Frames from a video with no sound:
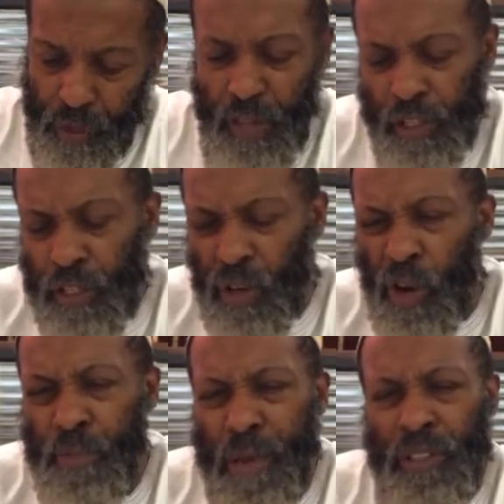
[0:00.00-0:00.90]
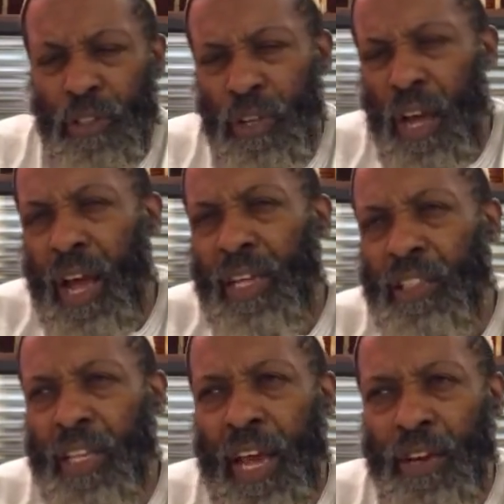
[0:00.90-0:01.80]
This is all based on the high
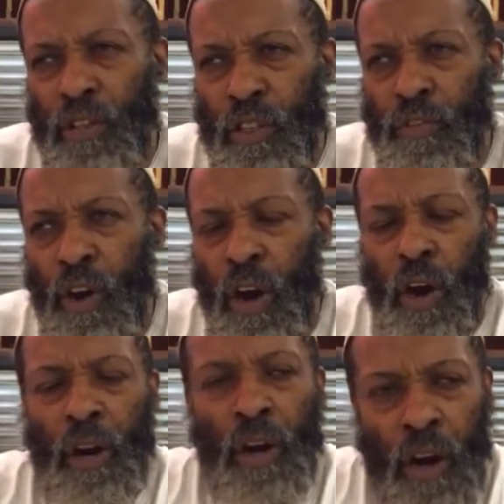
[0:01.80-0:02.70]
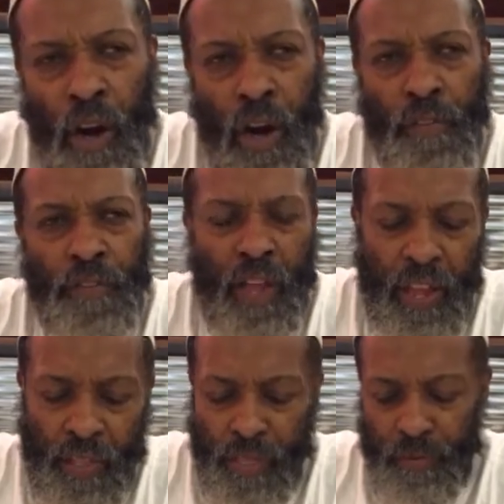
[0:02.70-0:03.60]
standards of our
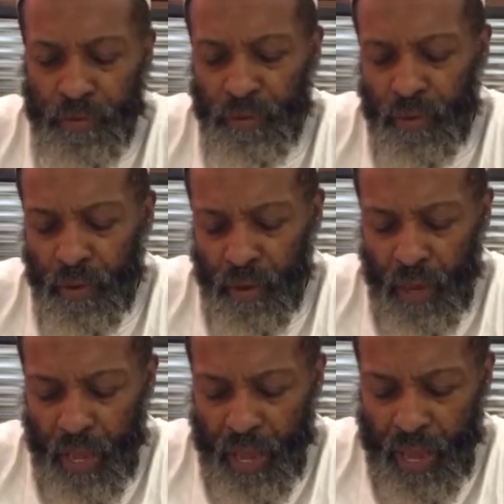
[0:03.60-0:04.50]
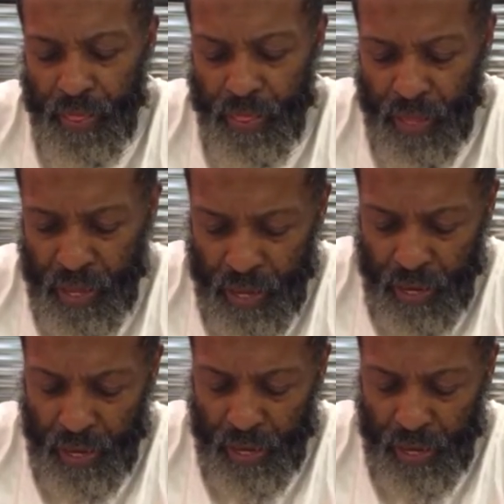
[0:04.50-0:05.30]
faith and the